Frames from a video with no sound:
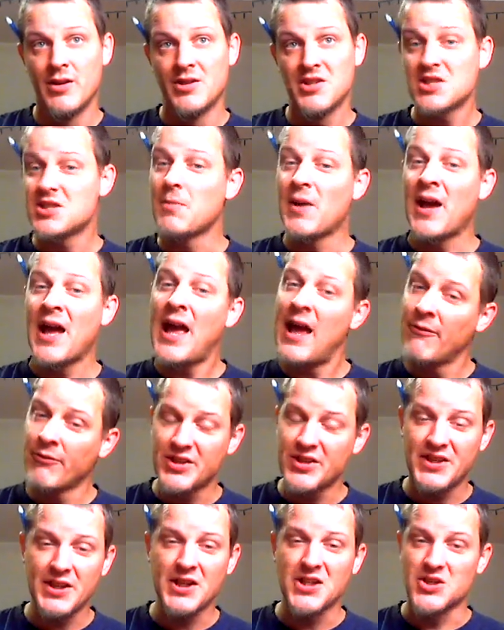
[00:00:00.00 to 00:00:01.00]
Just about
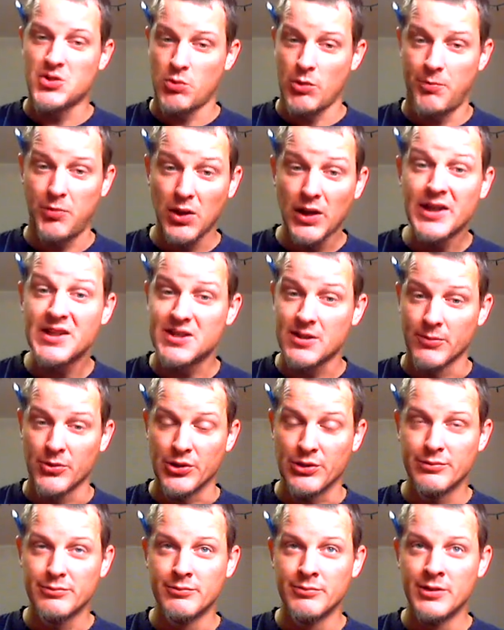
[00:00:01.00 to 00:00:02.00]
everything is
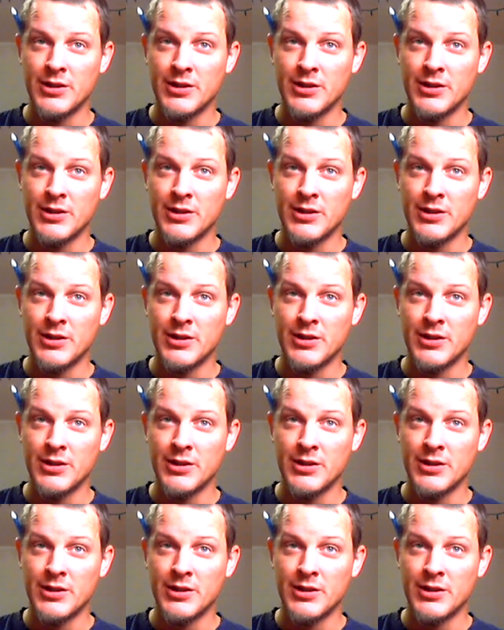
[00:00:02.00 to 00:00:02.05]
replaceable.